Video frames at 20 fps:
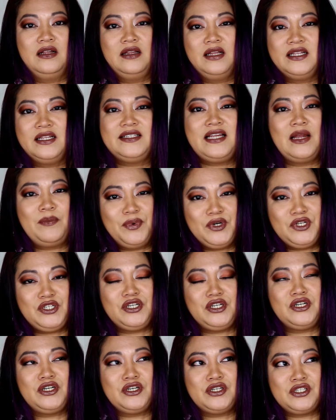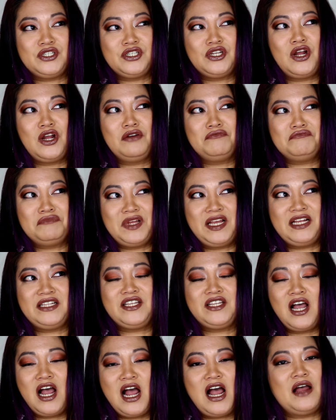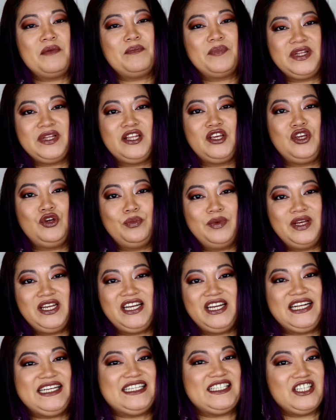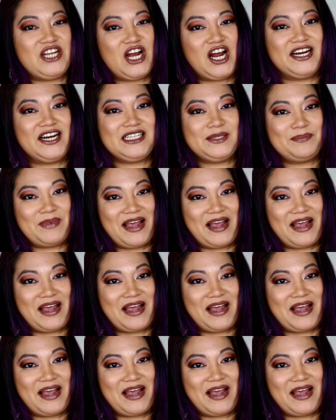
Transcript: The temperatures, it's hot, but the humidity's not as